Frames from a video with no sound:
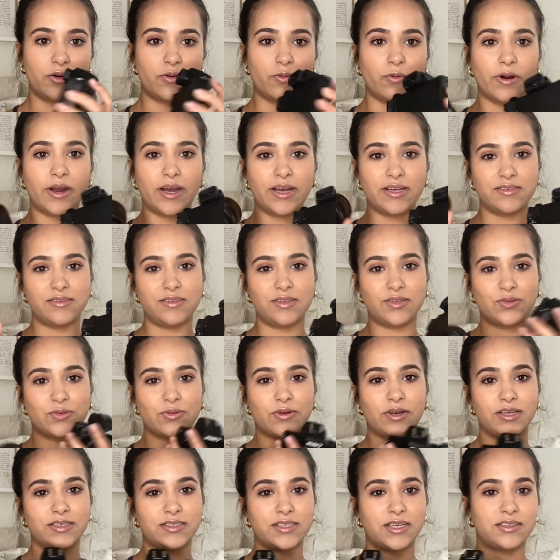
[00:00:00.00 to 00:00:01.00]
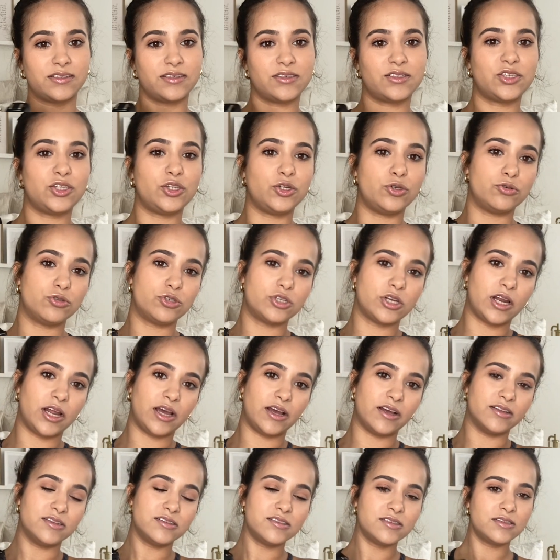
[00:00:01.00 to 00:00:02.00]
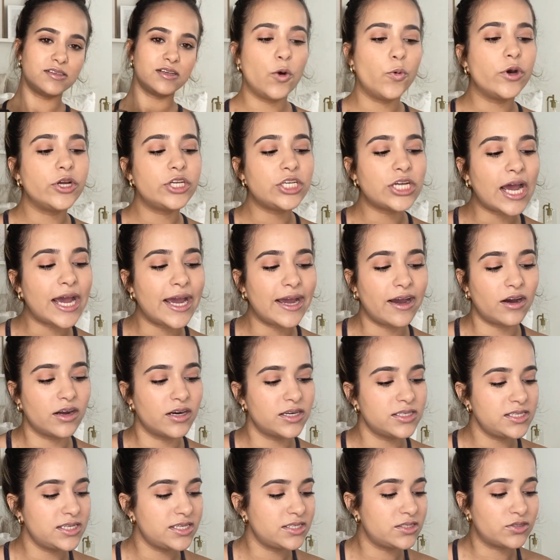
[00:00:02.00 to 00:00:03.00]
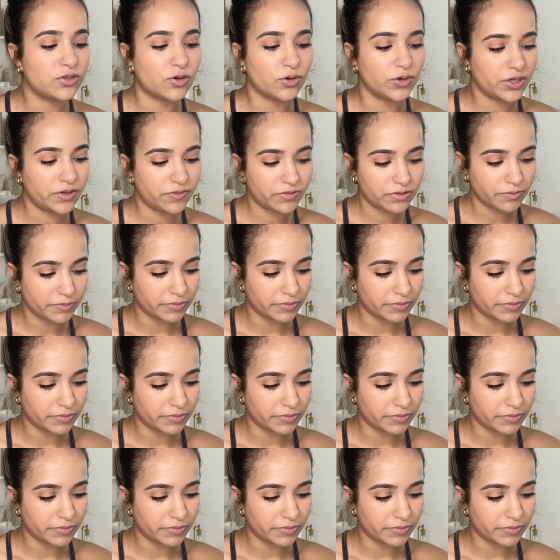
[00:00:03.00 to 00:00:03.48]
whereas this one has like this huge lens, which I honestly don't even